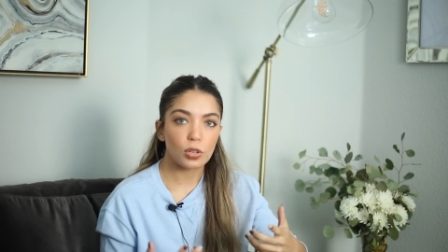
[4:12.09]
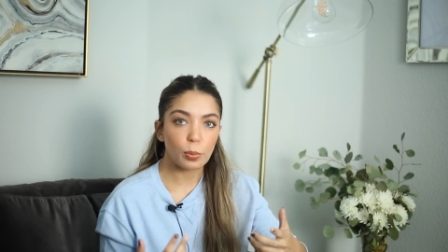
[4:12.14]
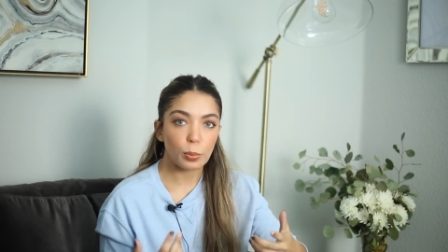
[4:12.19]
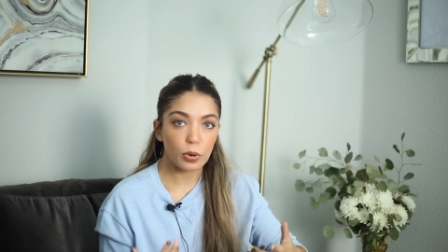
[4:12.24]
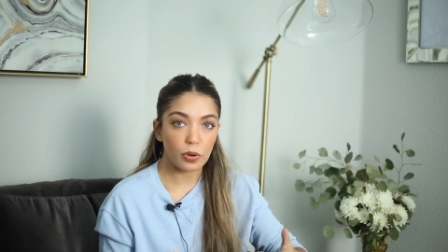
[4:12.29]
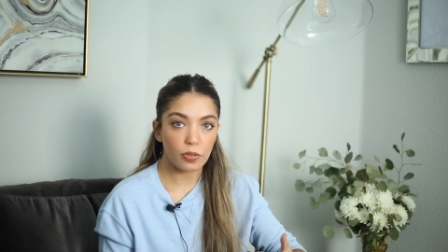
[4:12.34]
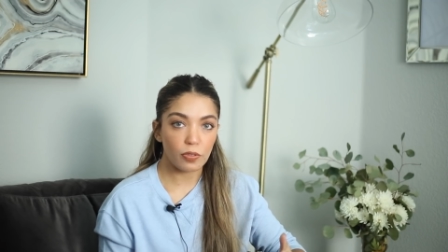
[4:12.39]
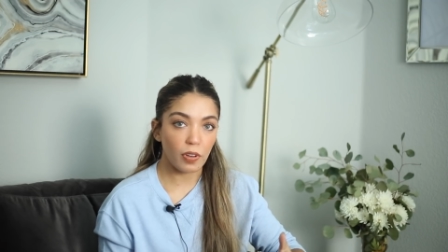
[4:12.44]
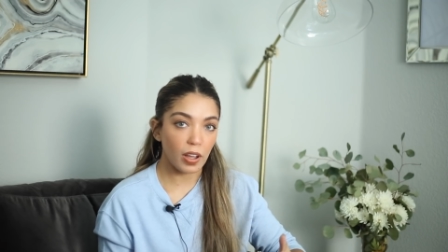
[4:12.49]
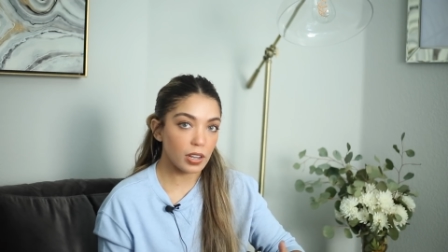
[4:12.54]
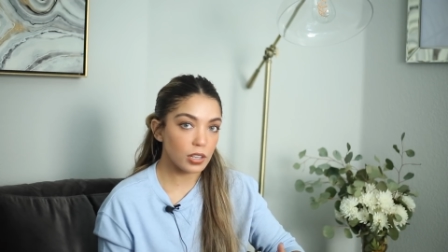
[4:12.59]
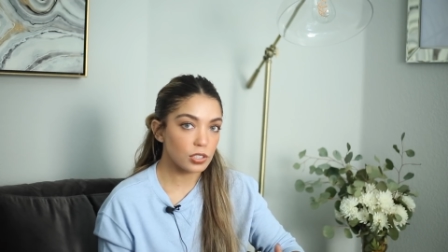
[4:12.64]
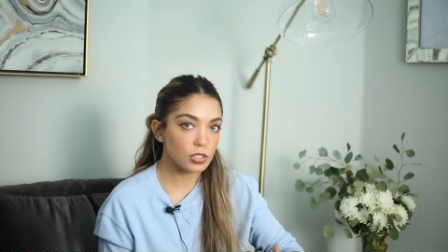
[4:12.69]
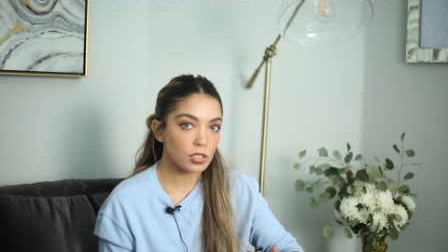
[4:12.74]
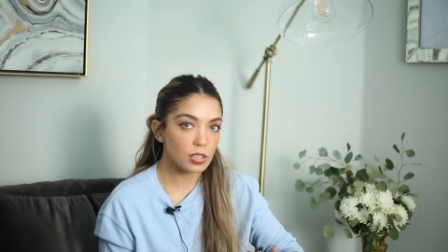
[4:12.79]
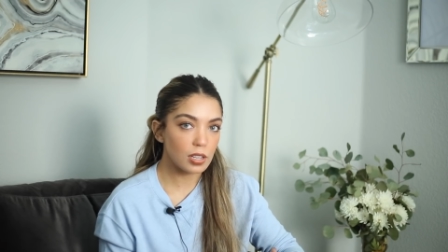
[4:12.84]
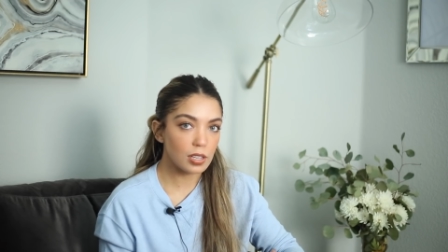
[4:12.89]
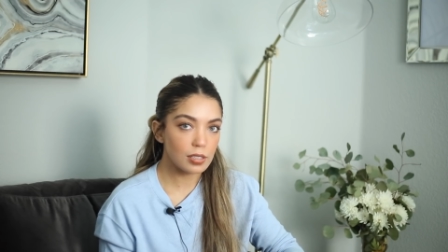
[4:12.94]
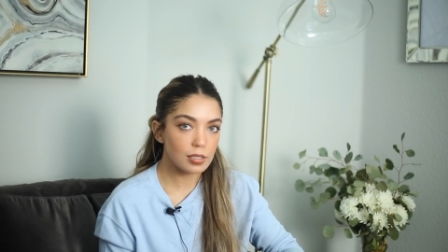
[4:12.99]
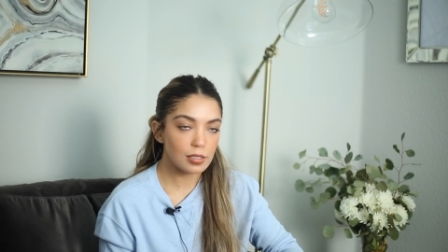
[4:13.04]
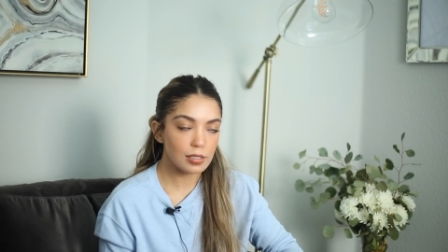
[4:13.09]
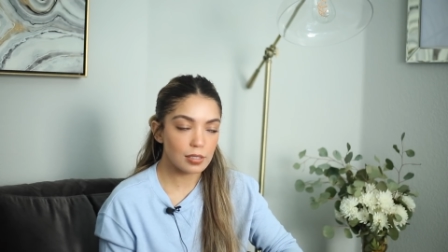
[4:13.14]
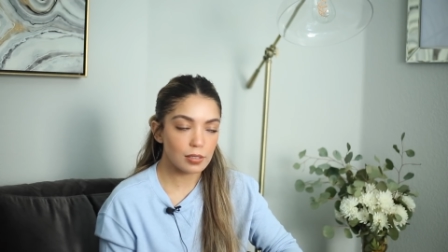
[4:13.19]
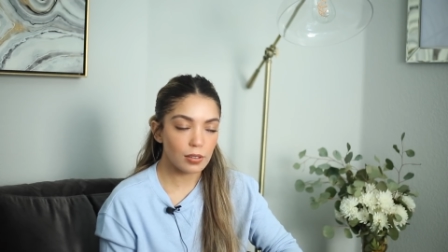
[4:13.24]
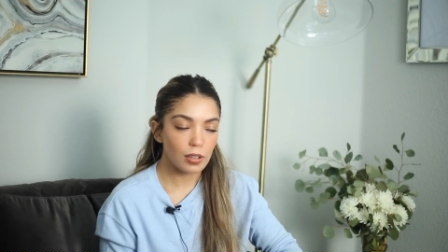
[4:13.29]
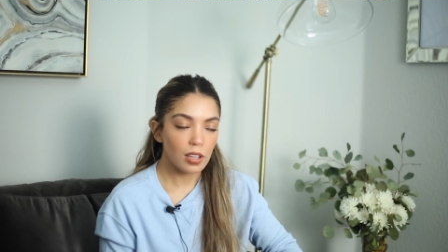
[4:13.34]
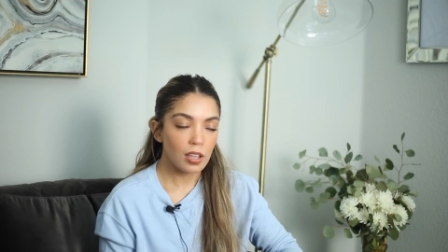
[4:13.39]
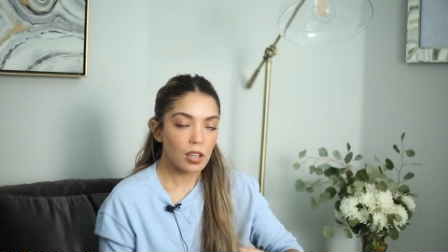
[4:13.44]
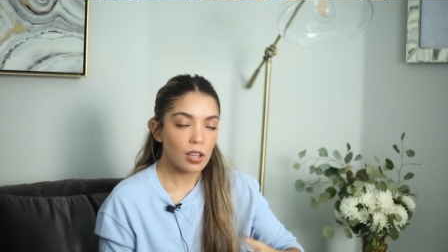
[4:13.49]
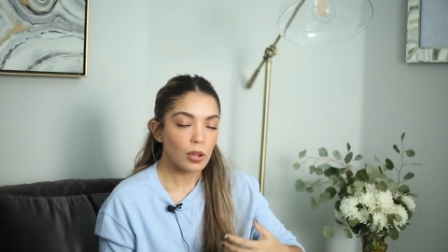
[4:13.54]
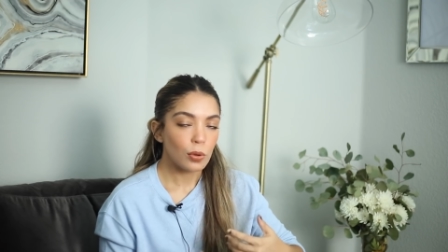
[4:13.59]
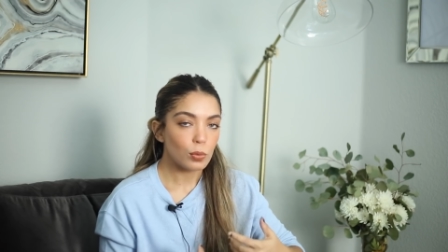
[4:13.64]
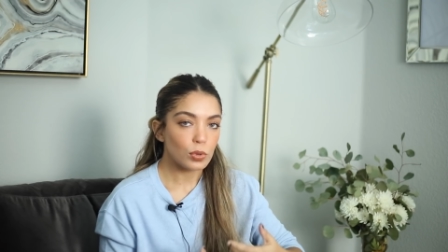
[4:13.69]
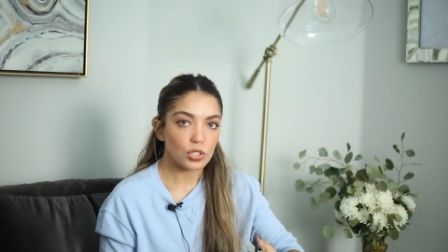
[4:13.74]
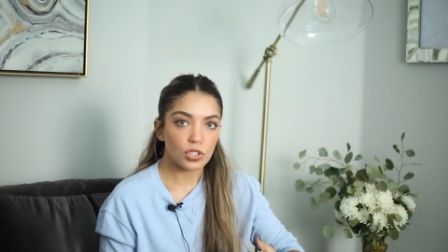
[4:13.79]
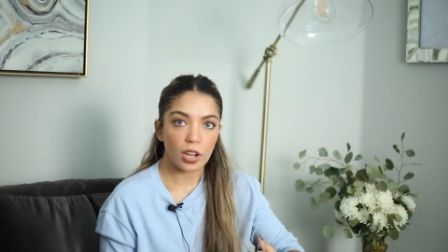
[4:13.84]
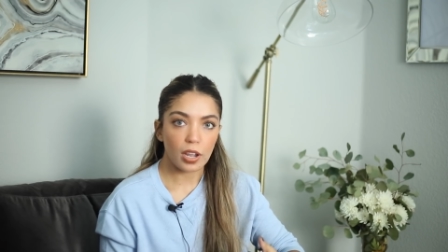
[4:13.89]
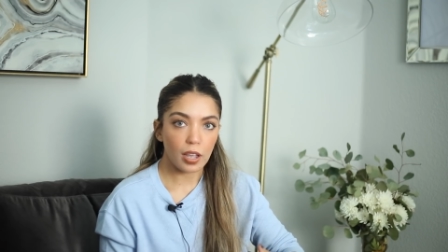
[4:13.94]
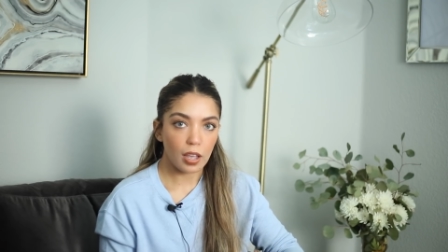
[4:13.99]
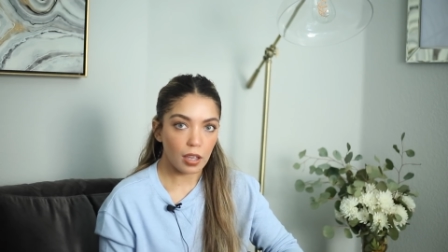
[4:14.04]
a perfectionist,
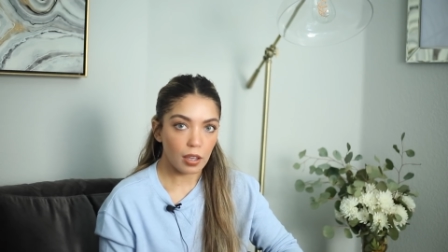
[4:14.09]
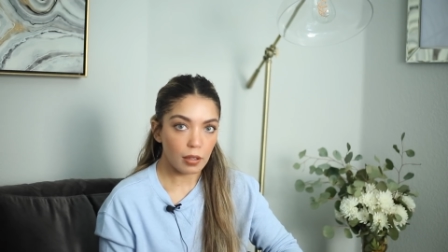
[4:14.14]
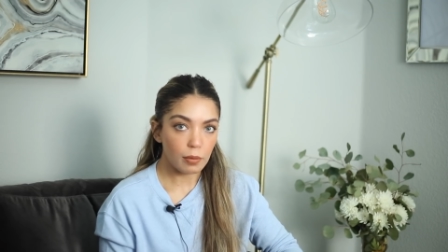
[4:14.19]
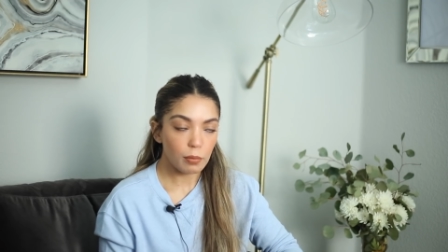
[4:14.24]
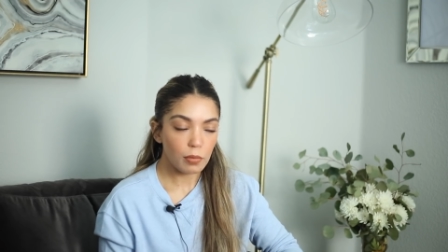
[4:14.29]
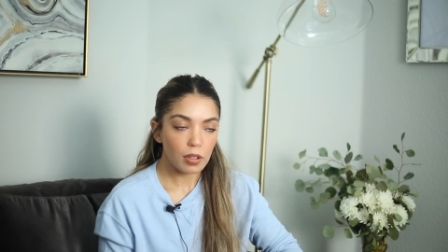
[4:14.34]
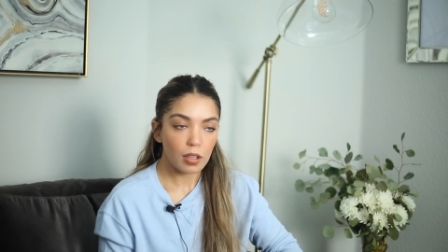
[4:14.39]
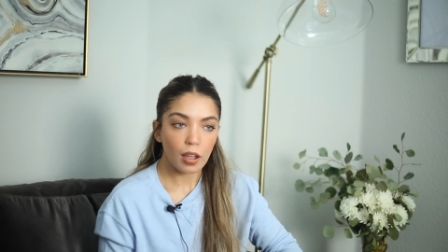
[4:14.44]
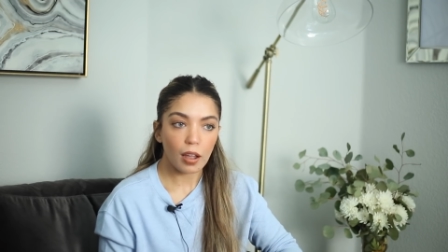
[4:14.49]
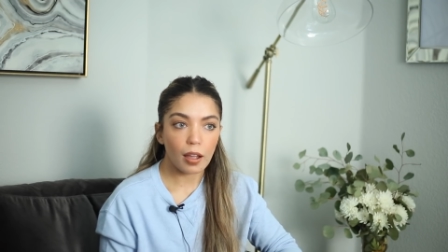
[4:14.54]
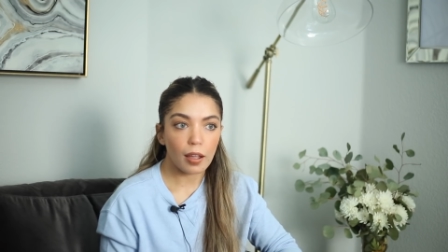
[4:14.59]
which I am,